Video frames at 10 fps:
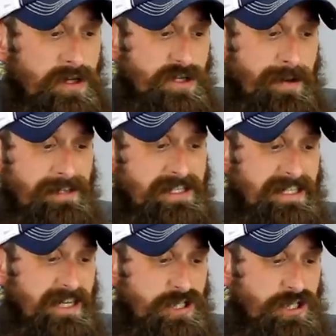a question about
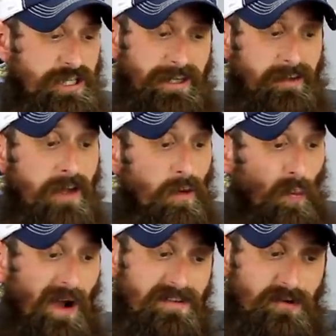DSG.
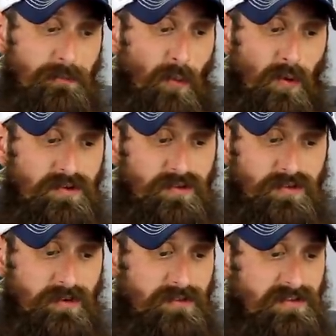Why is it important to
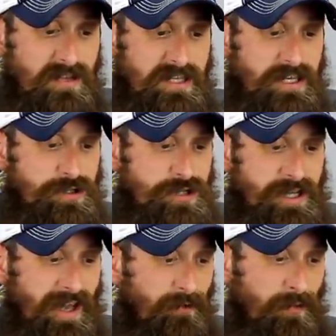service the
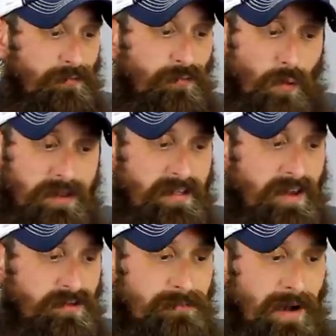DSG every
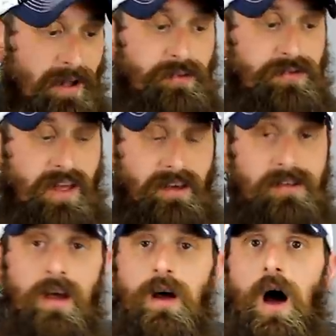40,000 miles? Thanks.
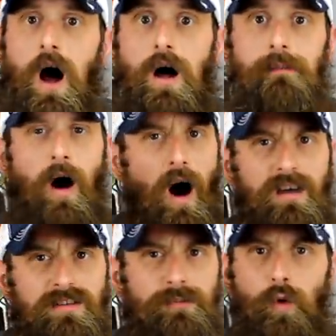
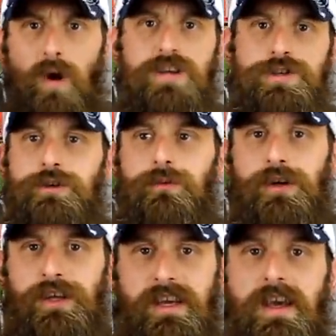Awesome question,
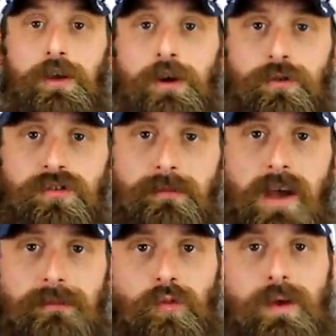really. You know,
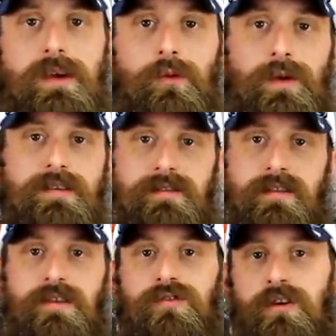sometimes we see
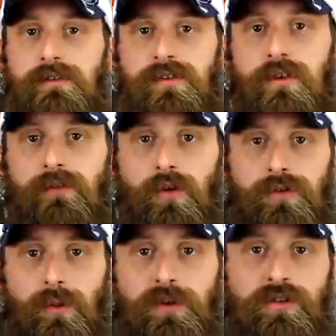these service
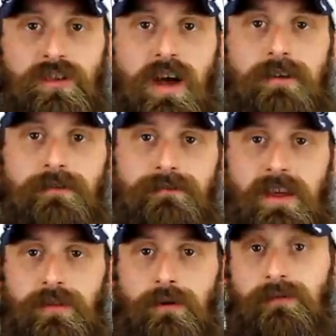intervals and we just kind of
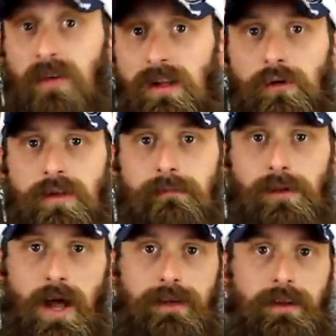either follow them
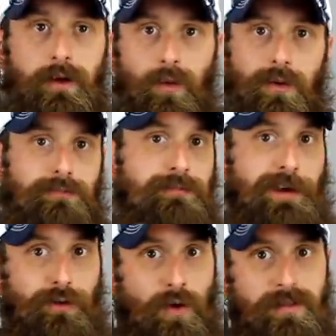blindly or
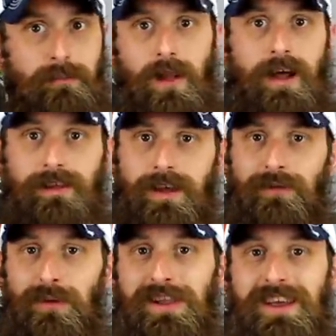ignore them blindly,
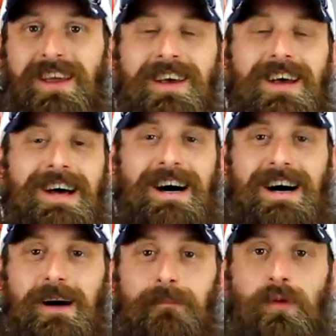really.
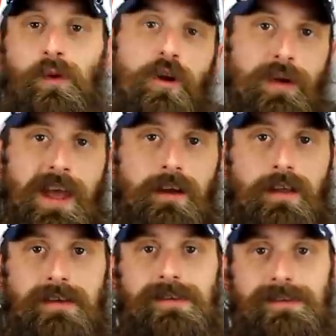We don't
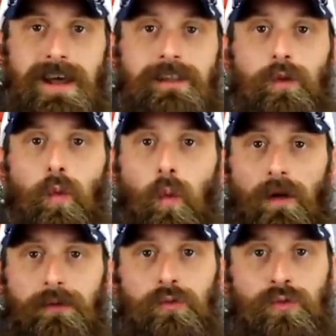analyze exactly
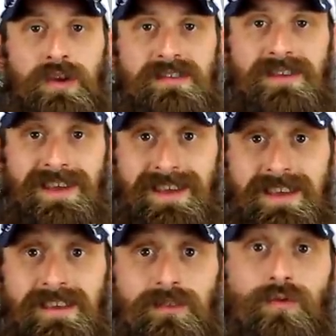what the reason
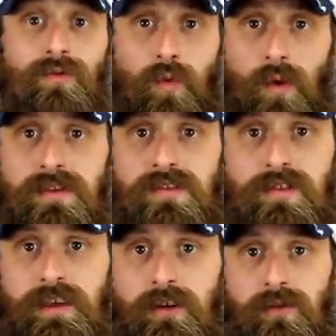is for this
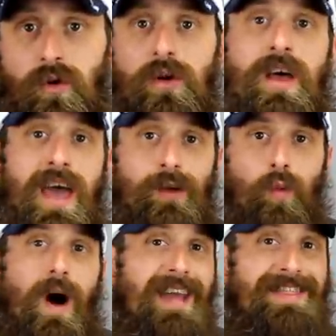interval
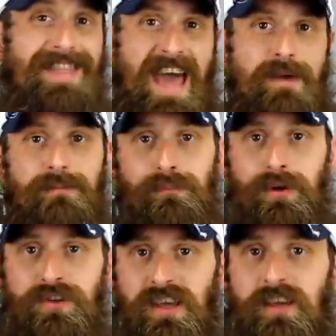and why that
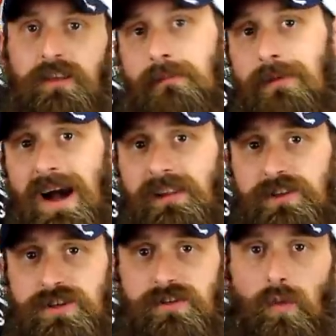particular
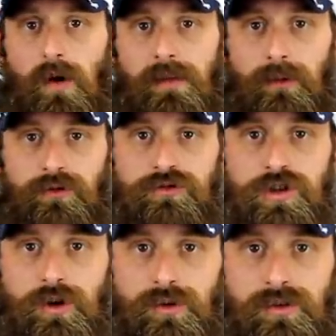mileage is the one that was
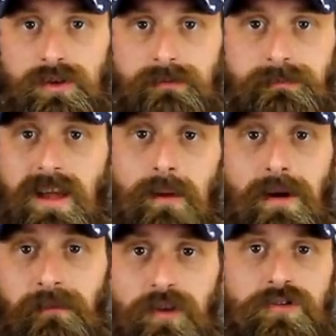chosen. Now,
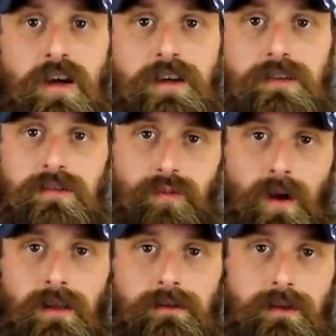my first thought is
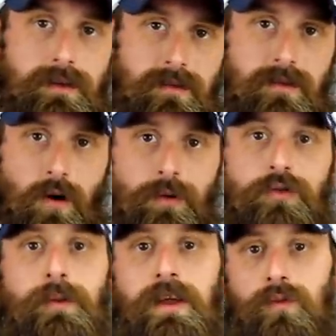well, it's in the
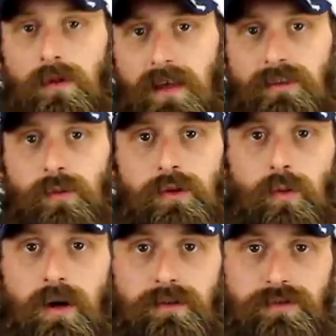owner's manual. That's when you
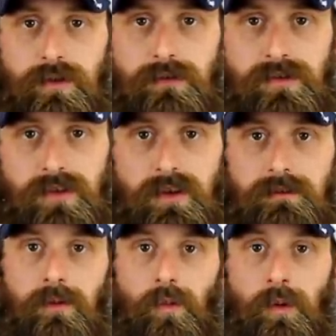want to service it.
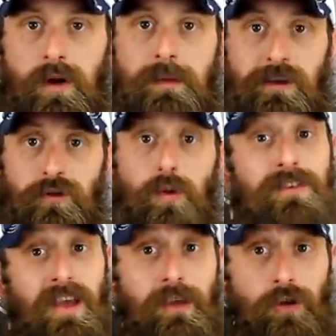We want to make sure we're
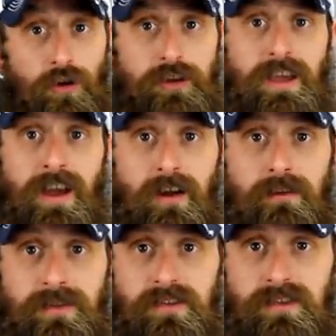taking good care
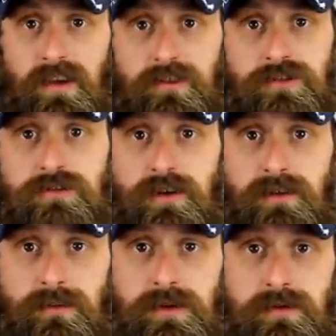of this DSG
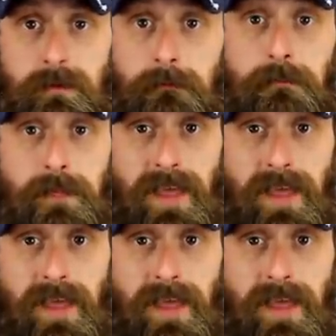transmission.